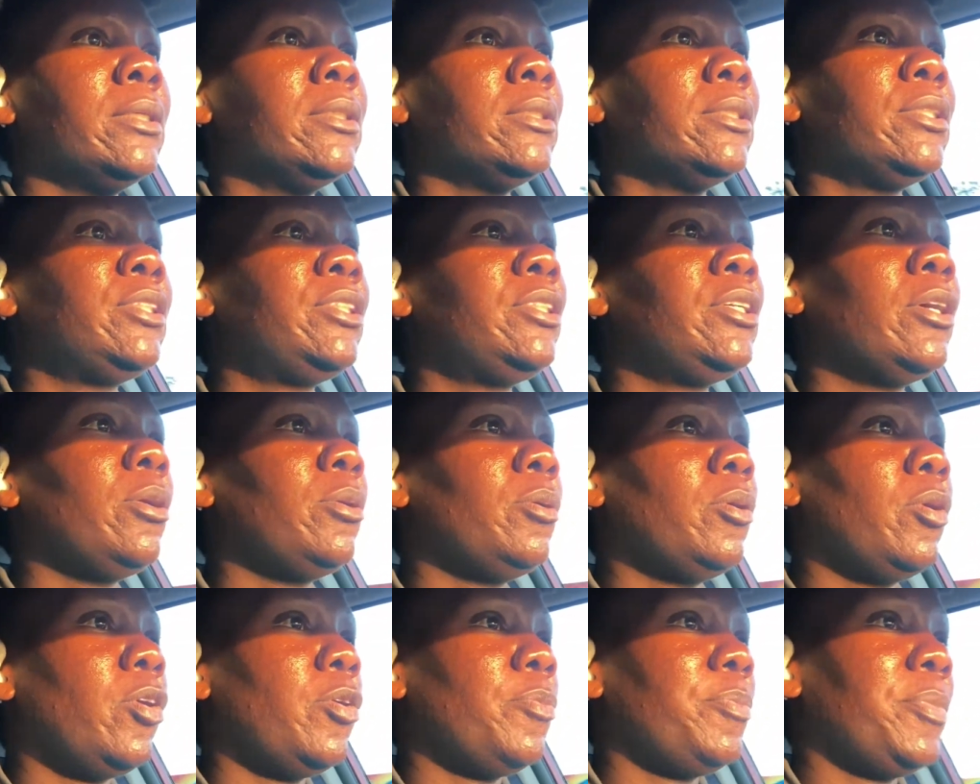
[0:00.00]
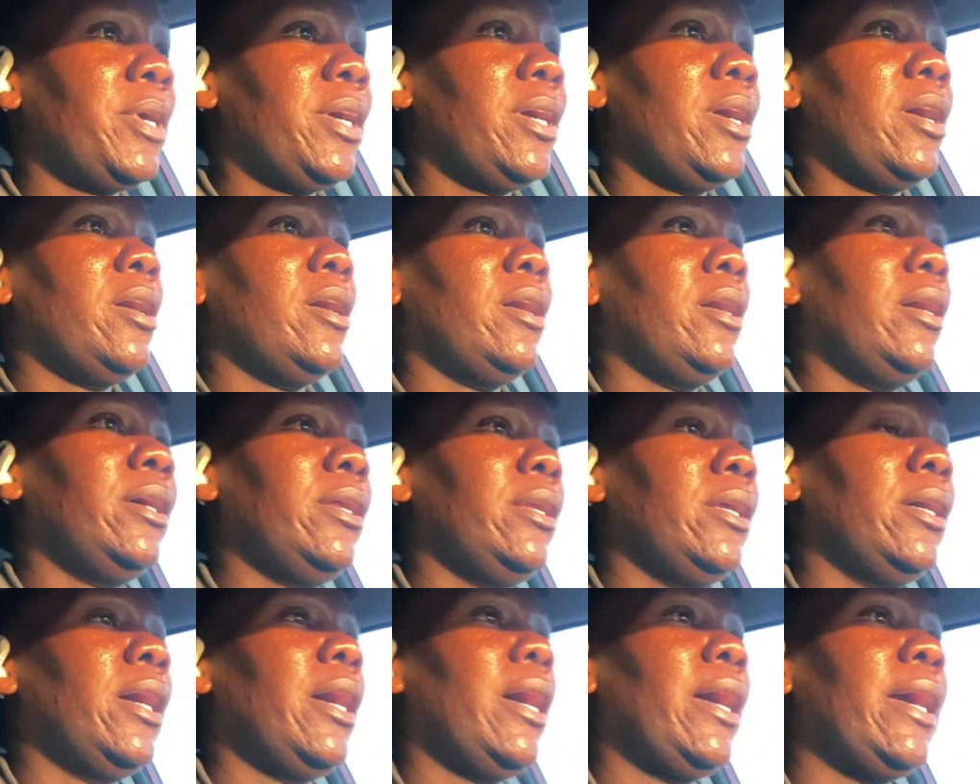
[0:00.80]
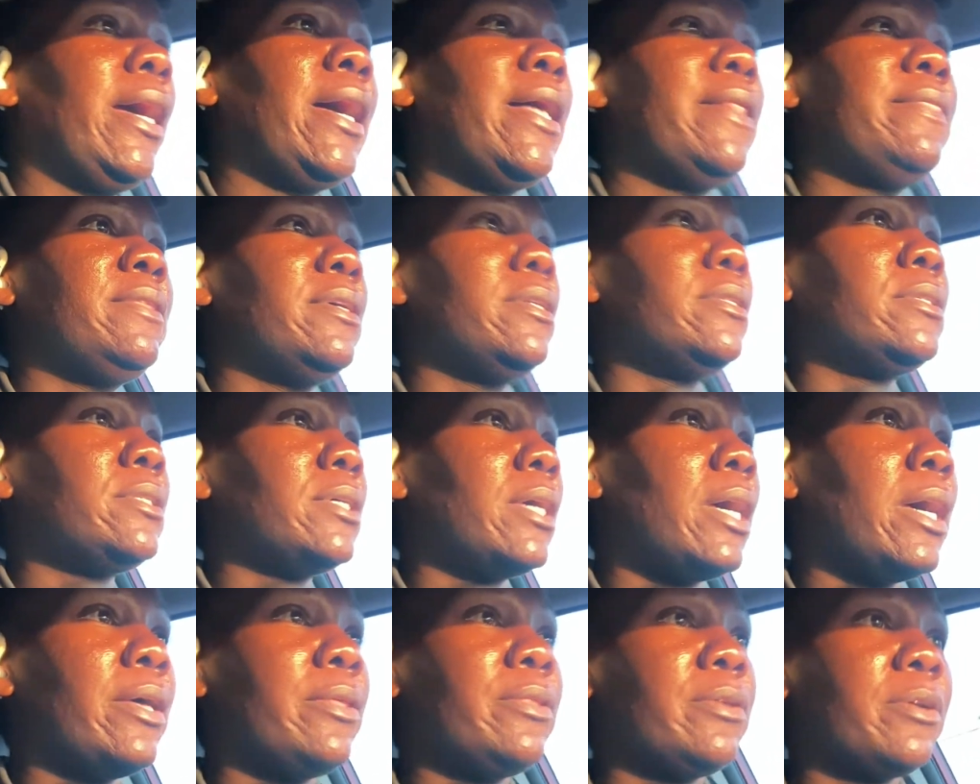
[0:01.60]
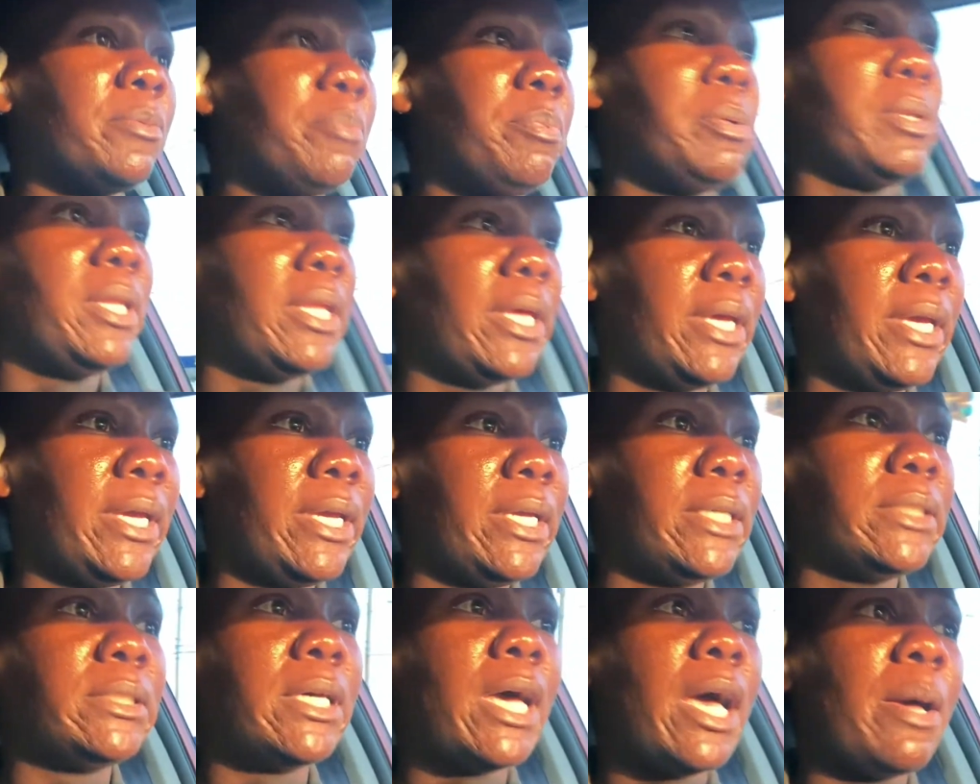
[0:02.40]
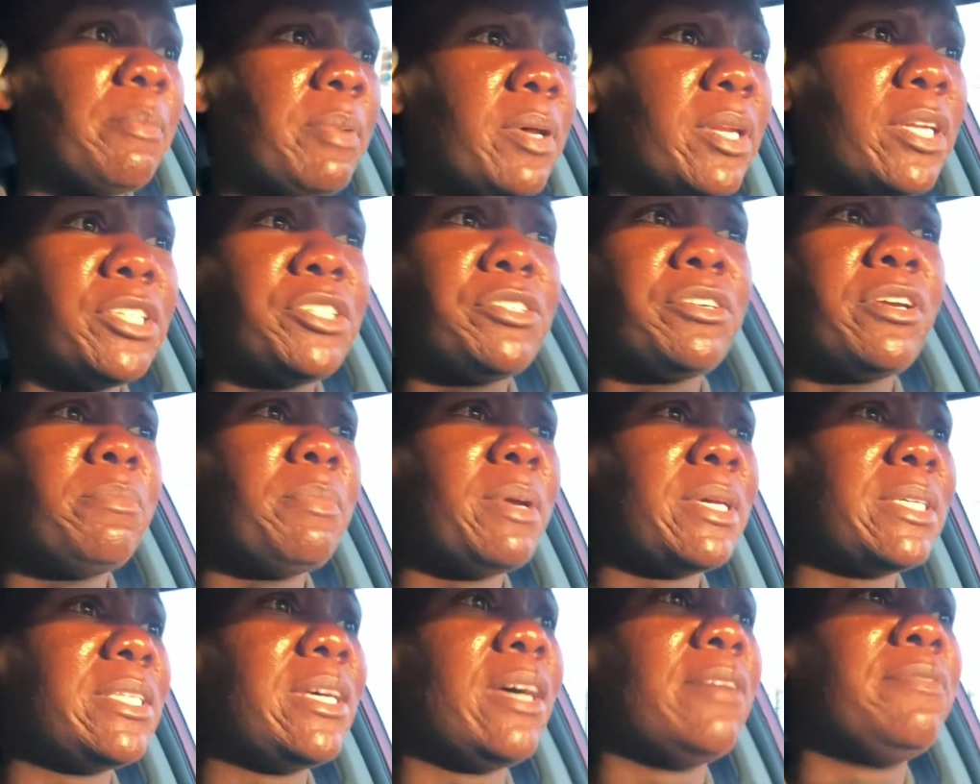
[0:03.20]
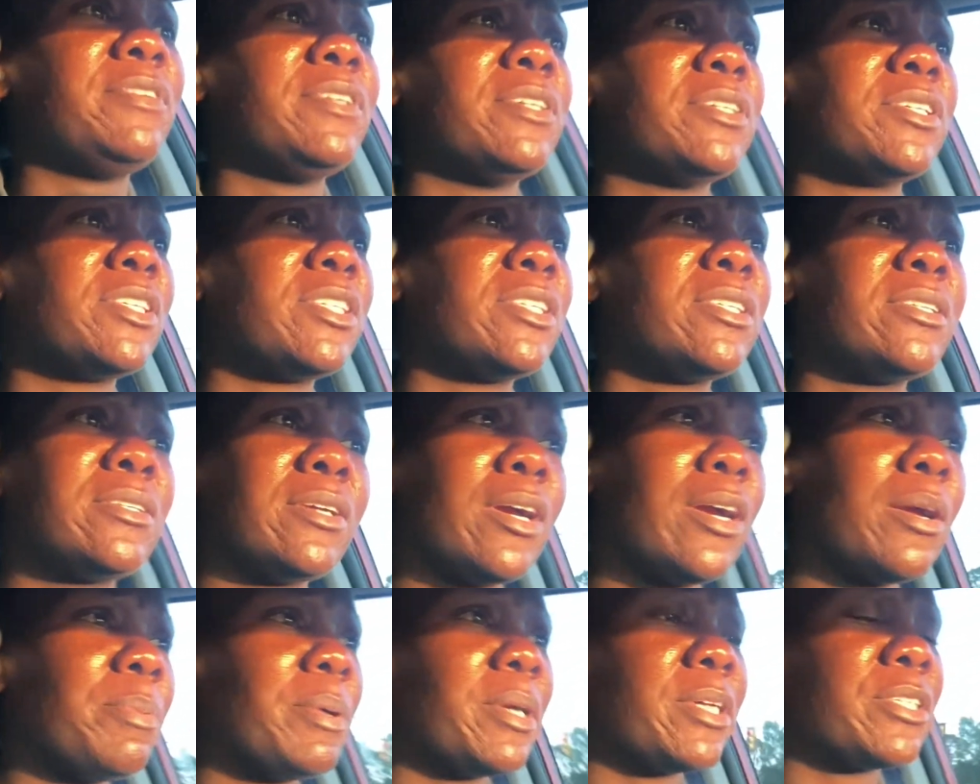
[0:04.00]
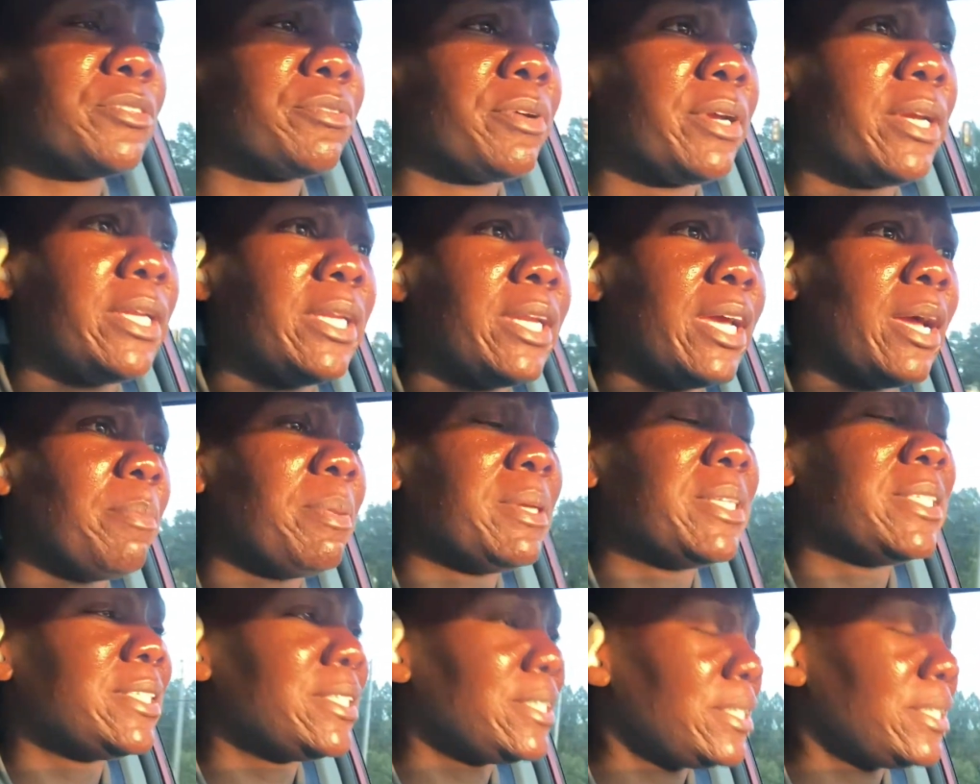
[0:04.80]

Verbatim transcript: So, oh my God, I got this other place. I'm going to treat myself to Starbucks right now, but